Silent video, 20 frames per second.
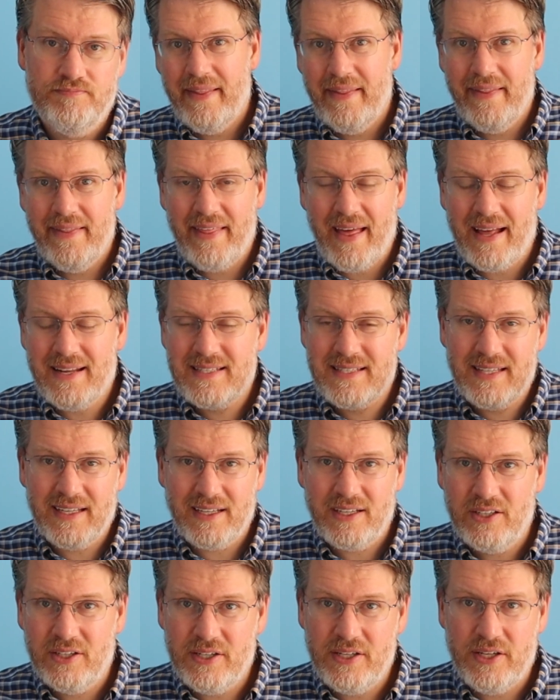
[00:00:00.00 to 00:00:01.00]
That's the
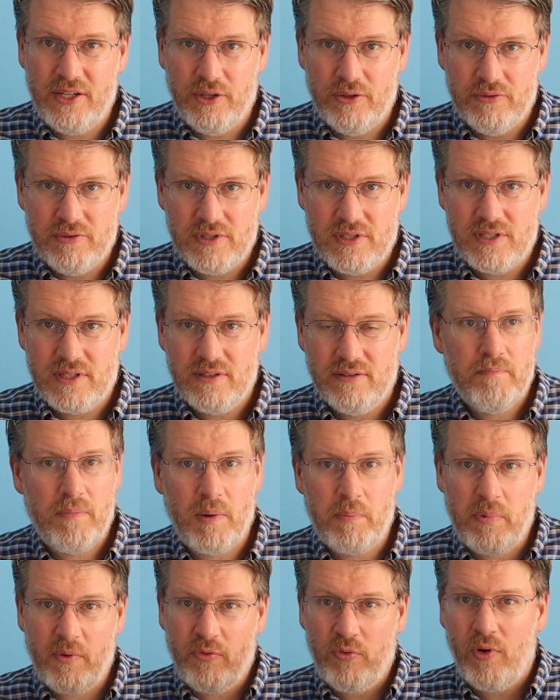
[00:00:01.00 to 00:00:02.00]
good news.
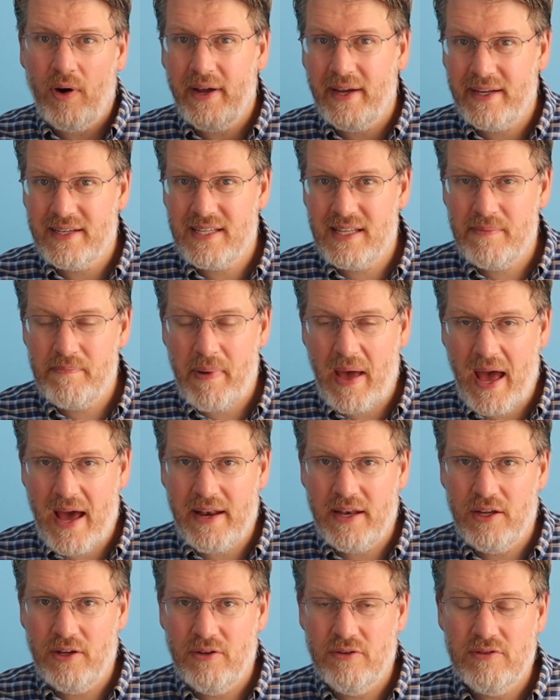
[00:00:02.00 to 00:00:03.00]
But before I get to the
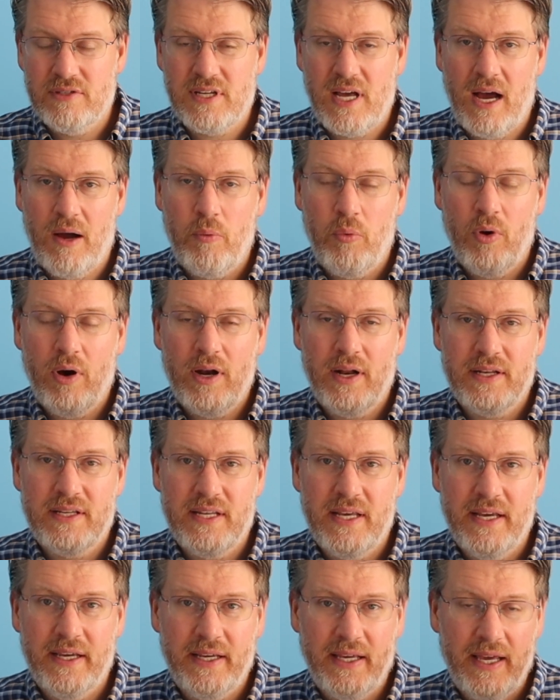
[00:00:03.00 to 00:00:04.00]
bad news, I want to
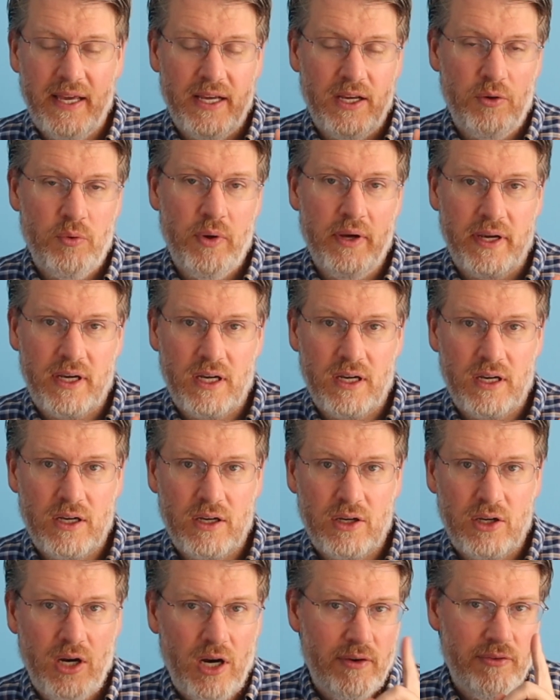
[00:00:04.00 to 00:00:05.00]
take a quick
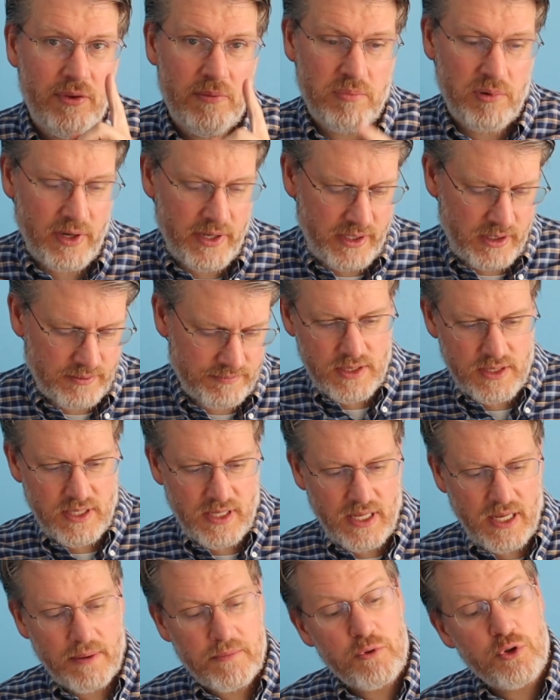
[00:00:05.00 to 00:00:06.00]
coffee break.
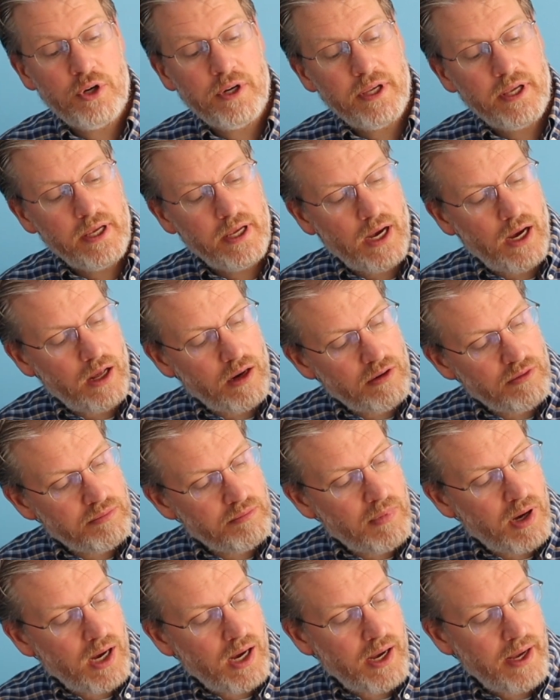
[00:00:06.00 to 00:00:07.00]
Today I'm drinking out of
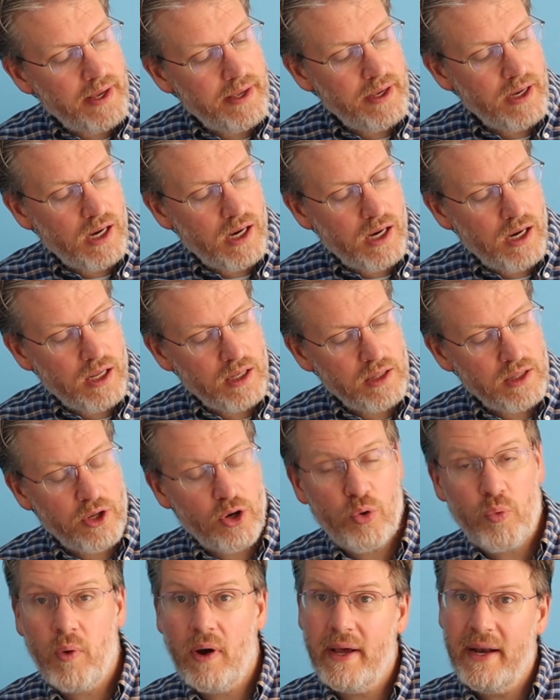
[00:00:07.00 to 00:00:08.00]
my
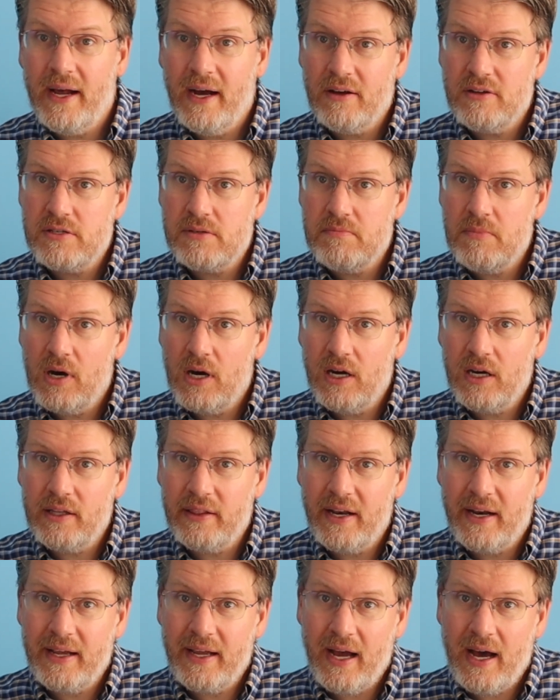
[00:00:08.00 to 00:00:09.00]
Little White House mug
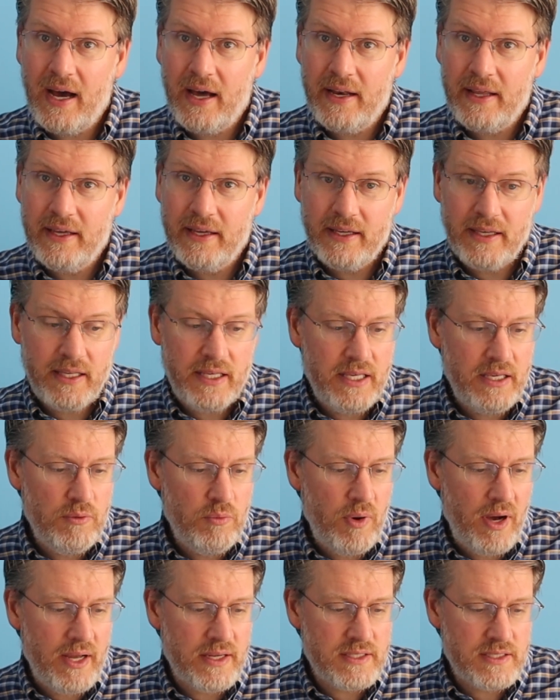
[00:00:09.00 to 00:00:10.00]
that I got in Key
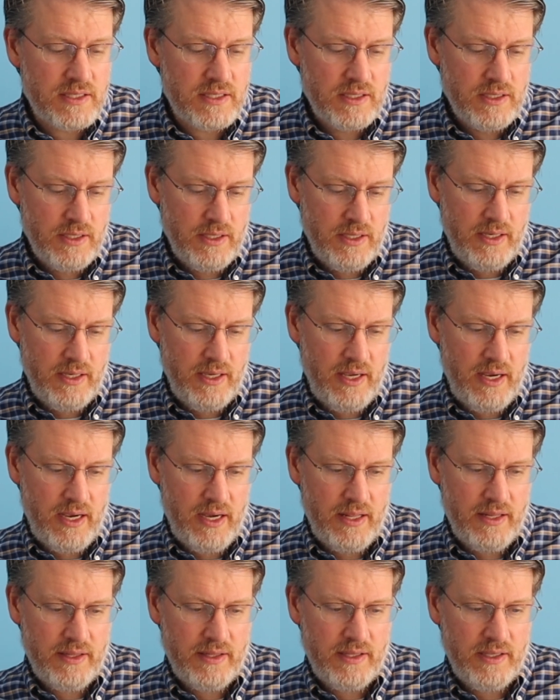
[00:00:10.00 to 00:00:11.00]
West
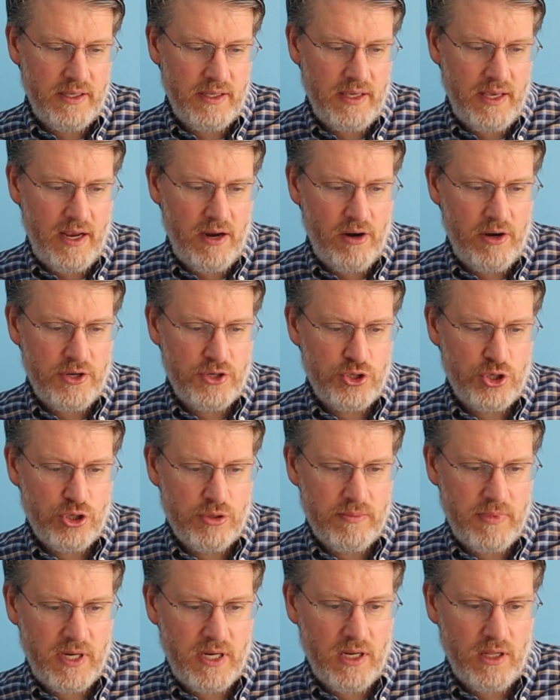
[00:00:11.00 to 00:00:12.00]
at the Harry
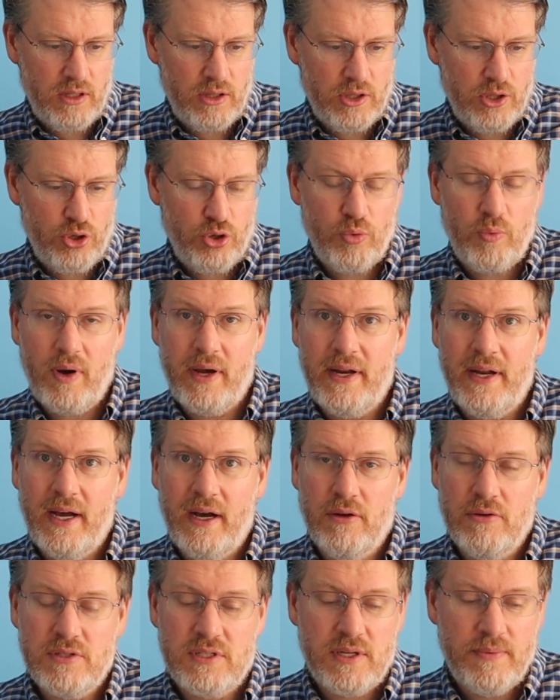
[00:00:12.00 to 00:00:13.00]
Truman Little White
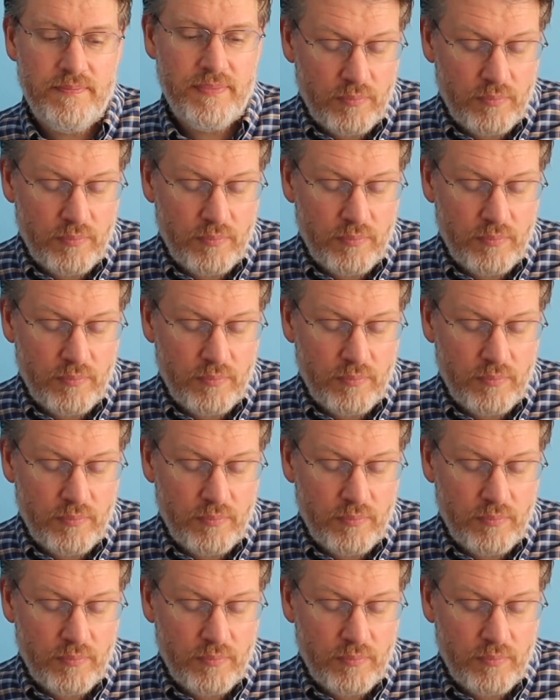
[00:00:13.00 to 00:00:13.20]
House.